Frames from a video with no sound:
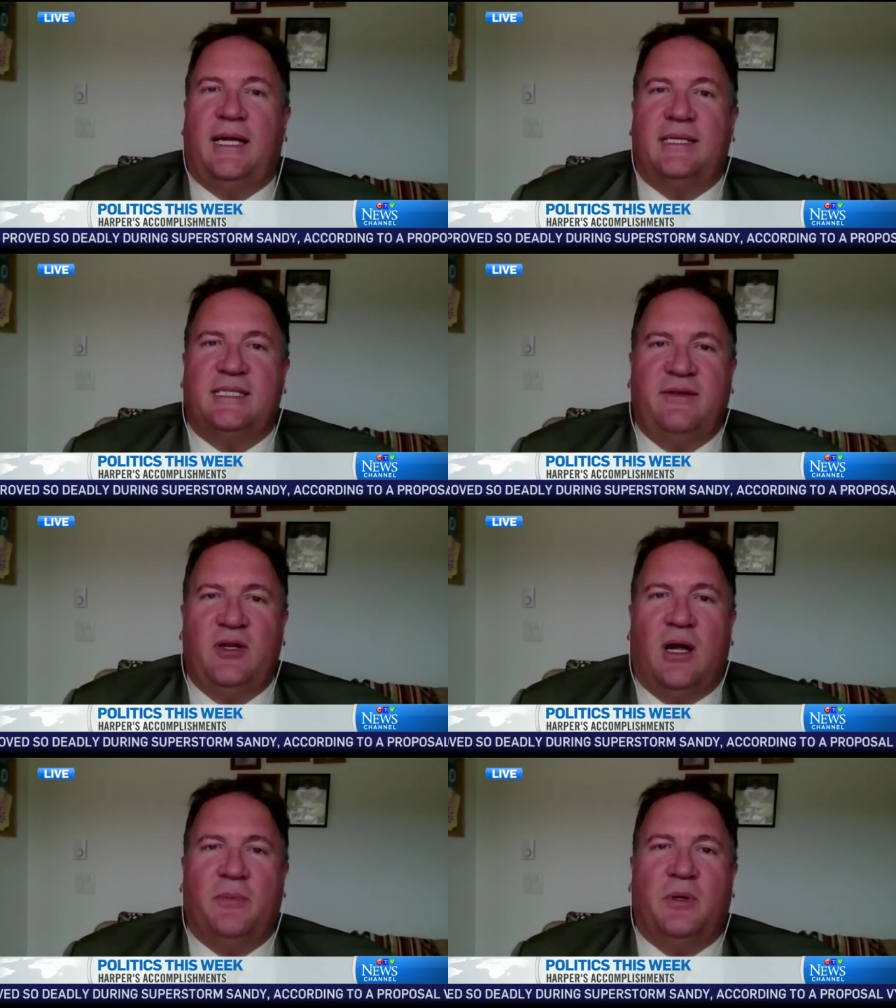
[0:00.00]
uh,
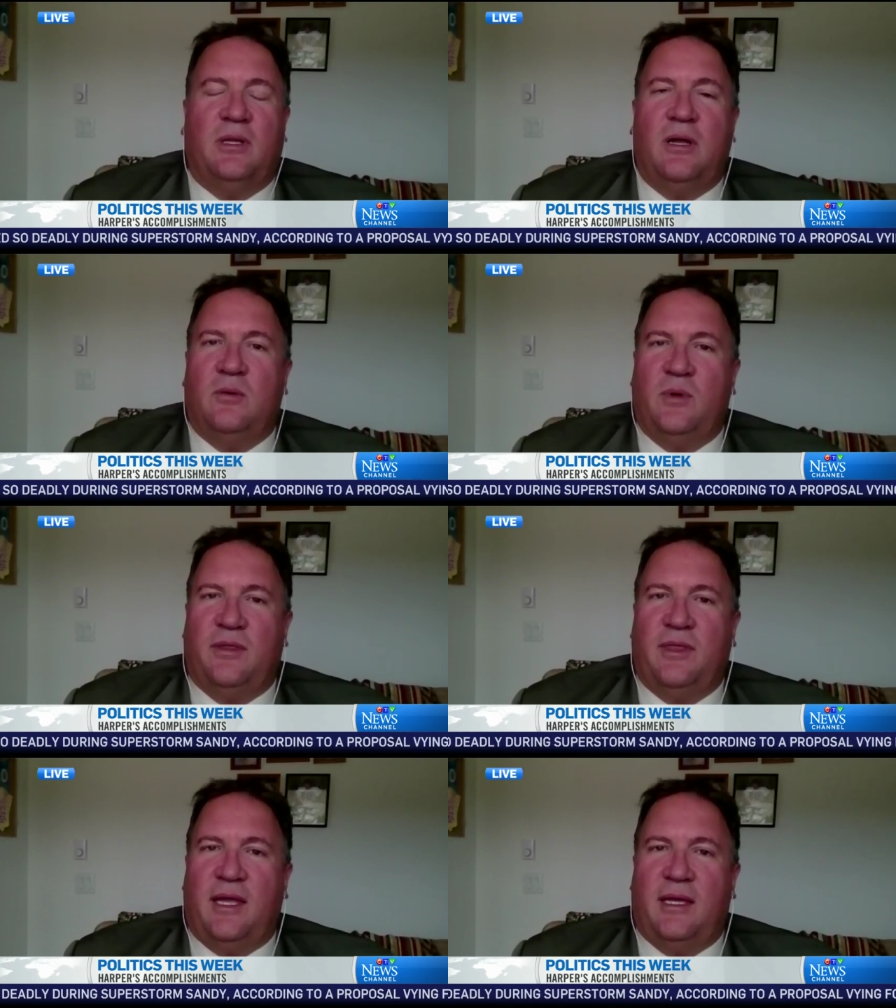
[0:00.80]
Stephen Harper, along
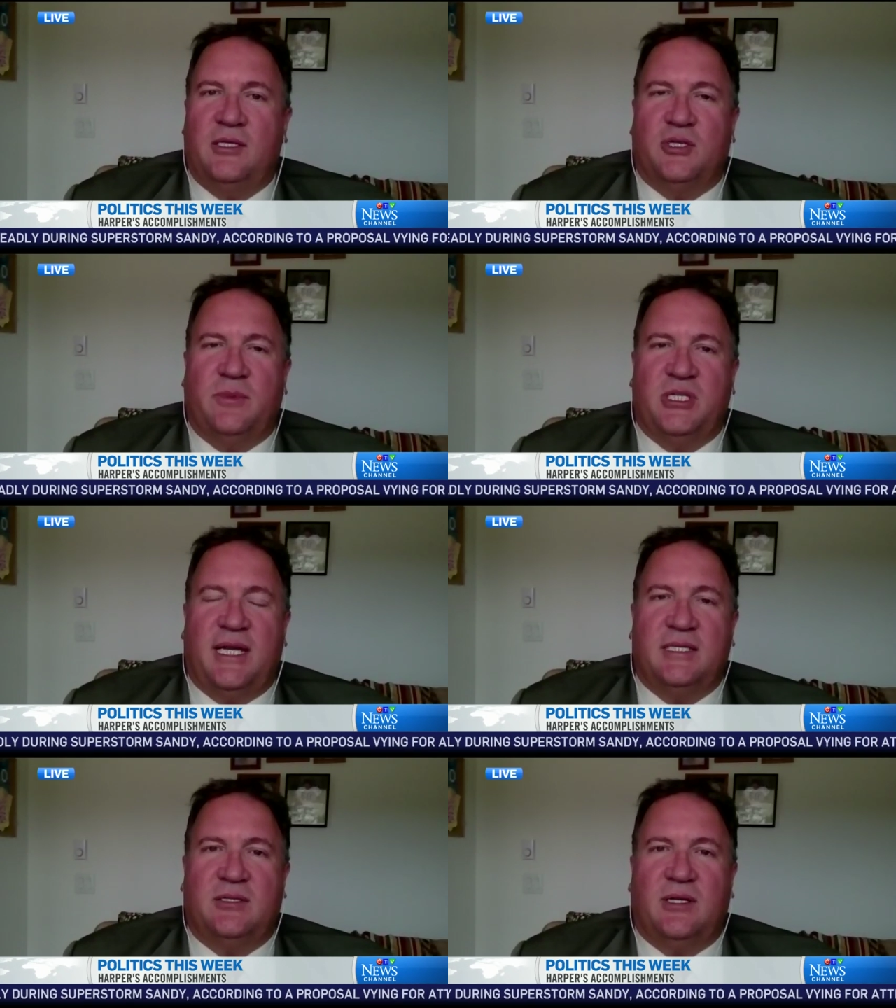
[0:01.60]
with uh, German
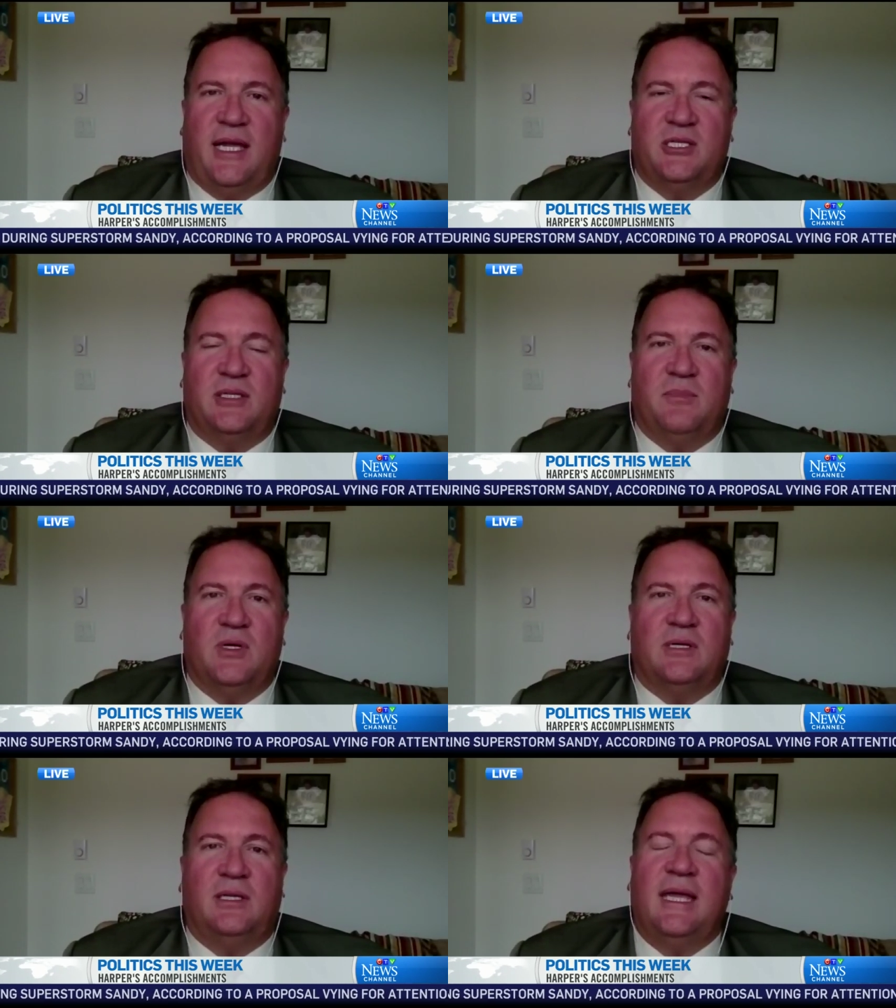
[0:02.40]
Chancellor Angela
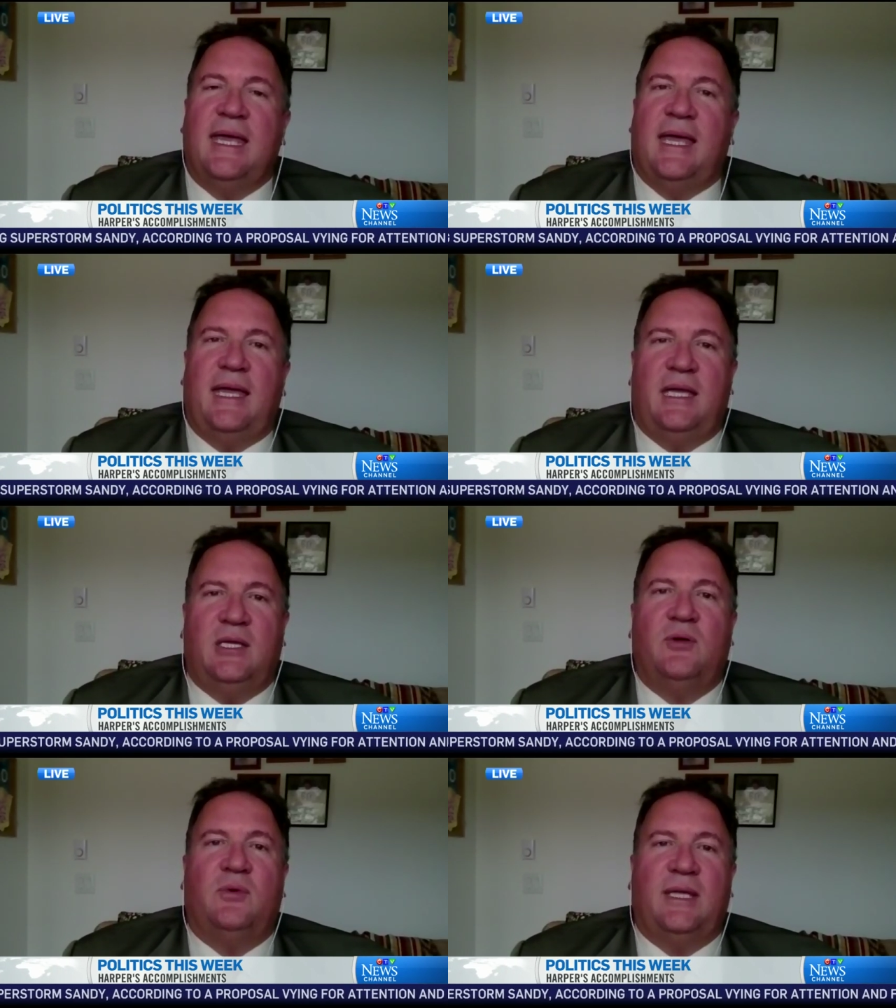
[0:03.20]
Merkel,
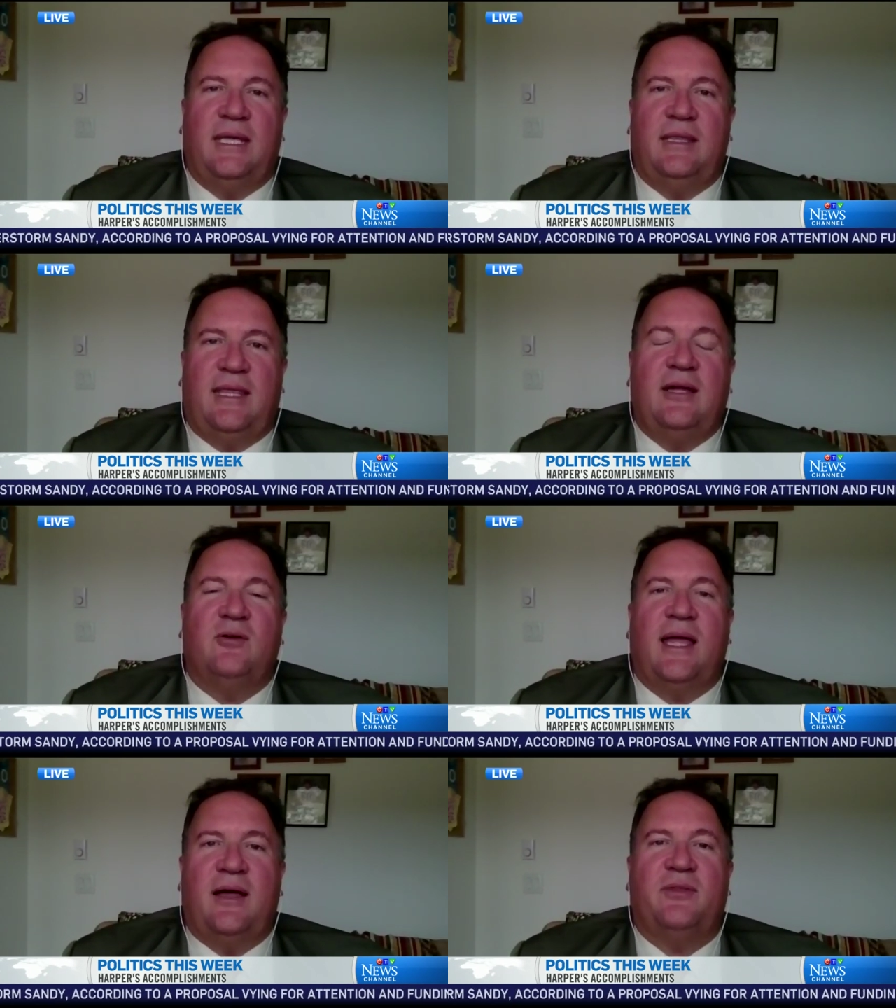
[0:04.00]
you know, they
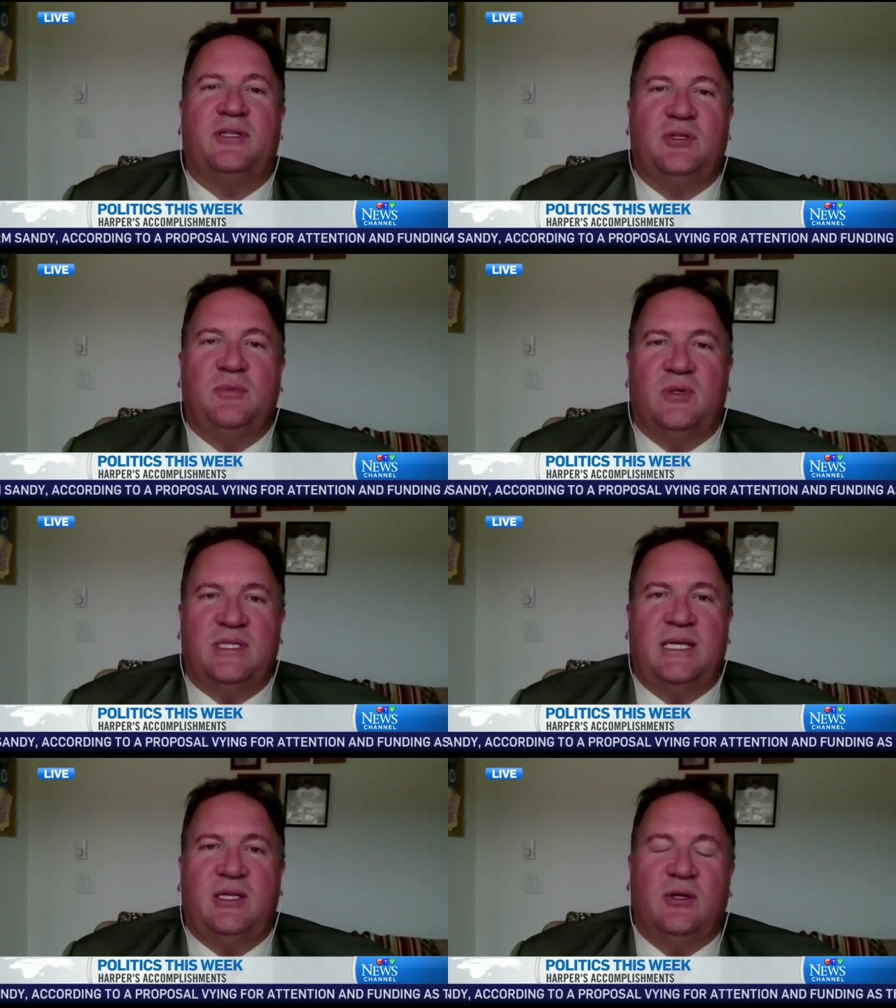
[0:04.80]
are now the two
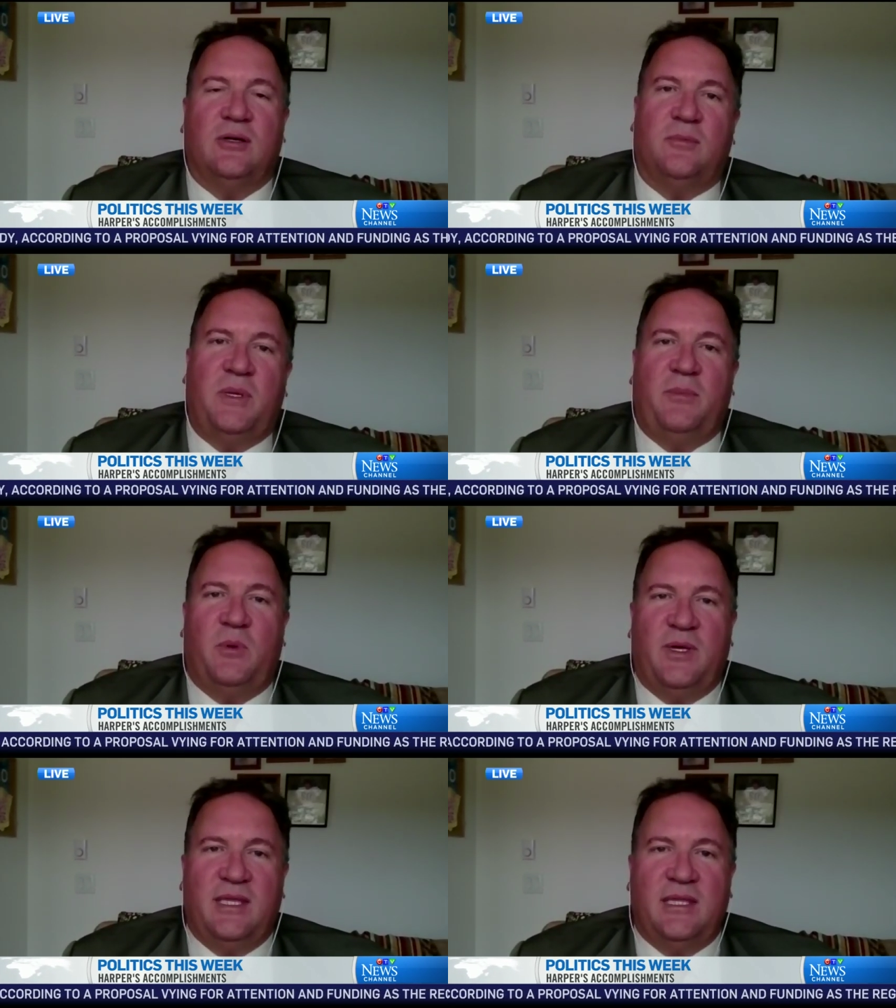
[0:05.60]
most senior
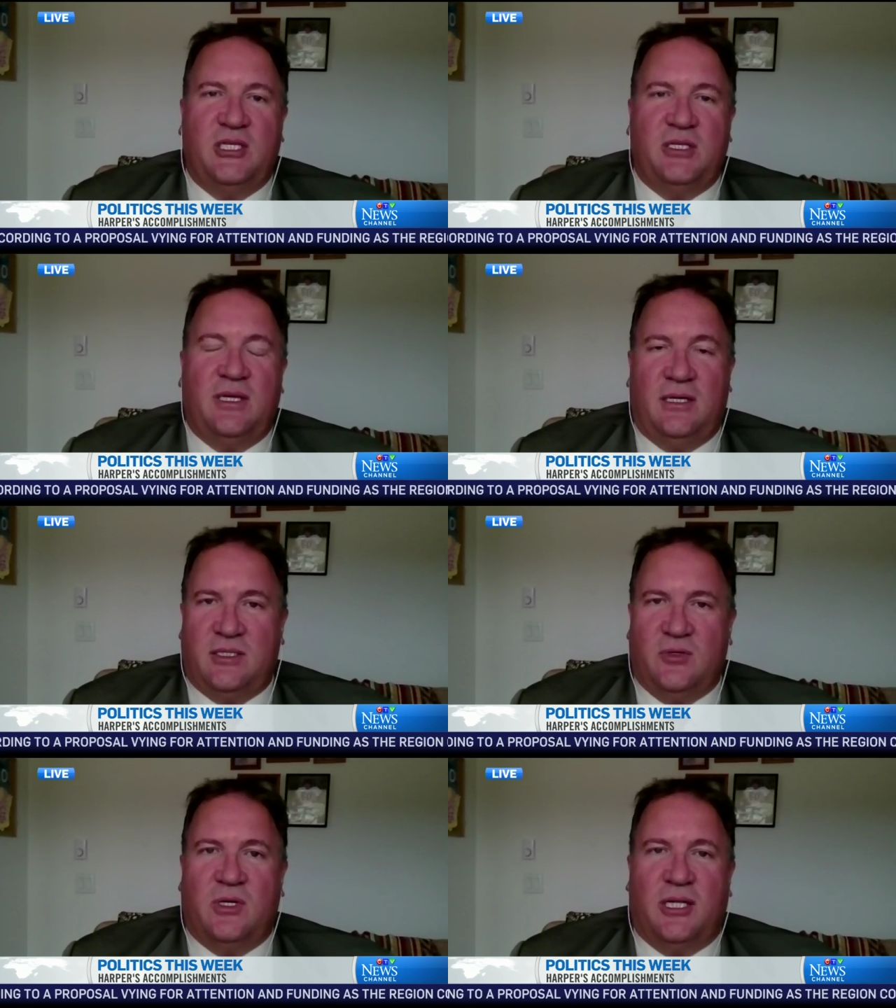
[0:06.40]
people within the, the
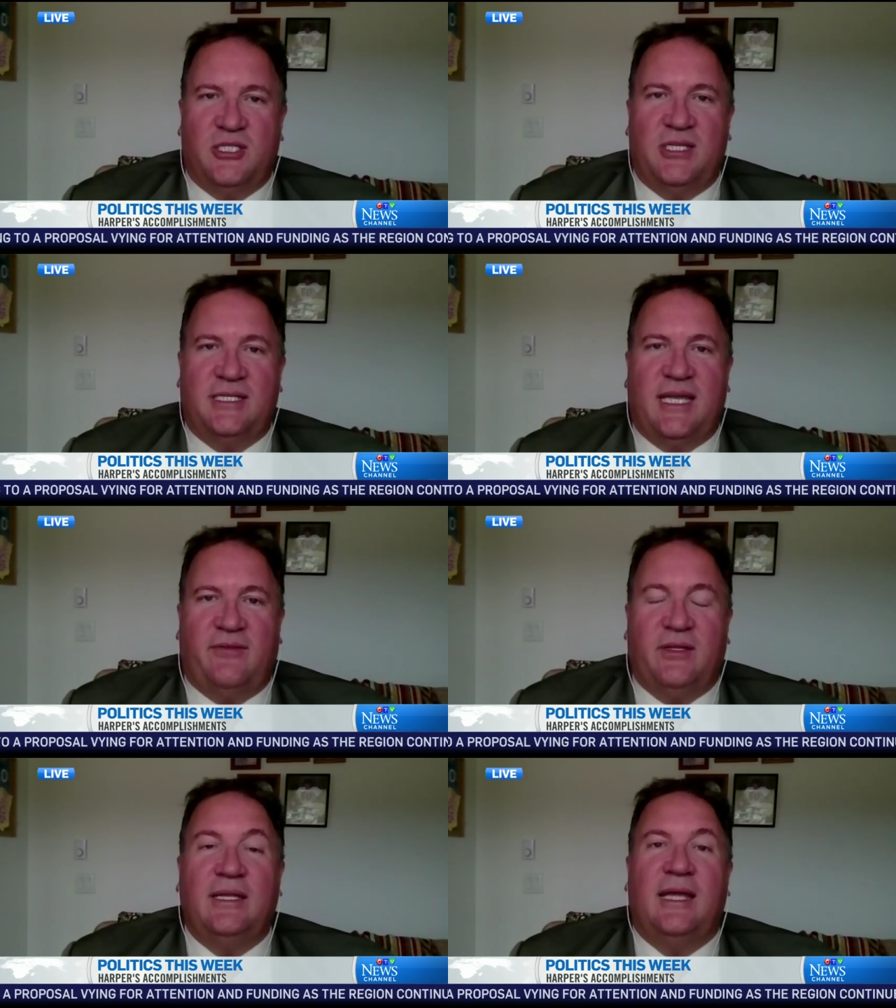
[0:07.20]
so-called
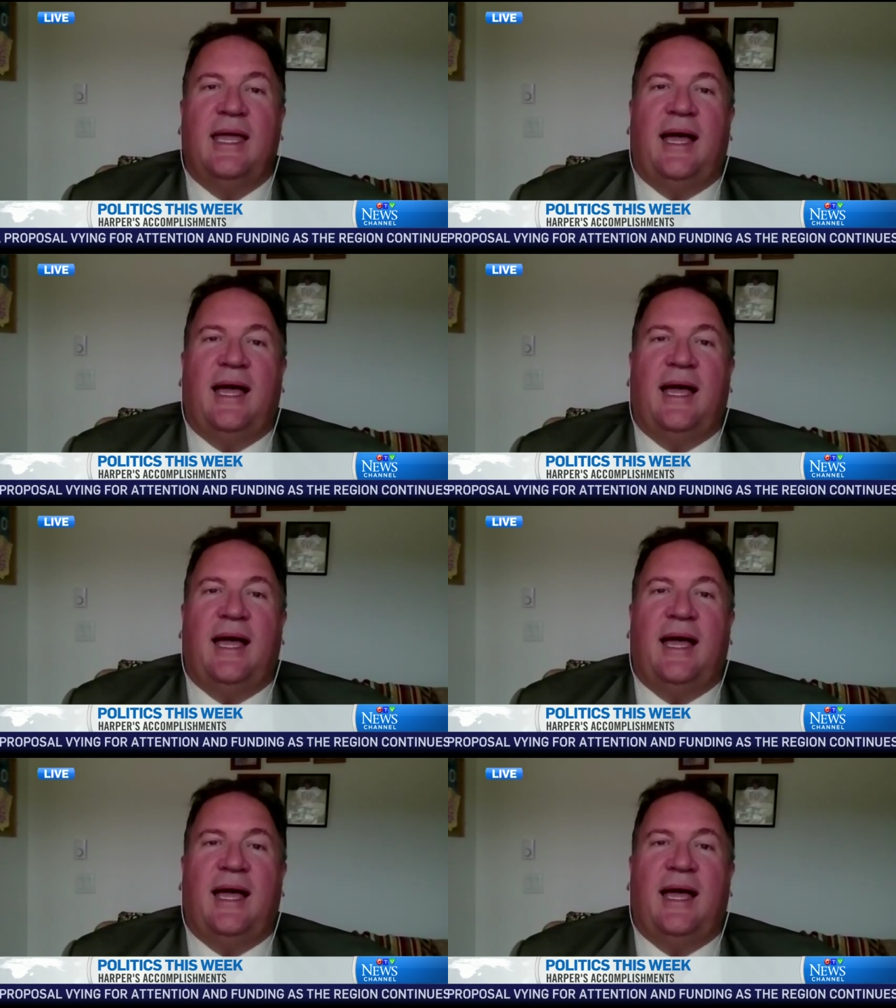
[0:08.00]
G7.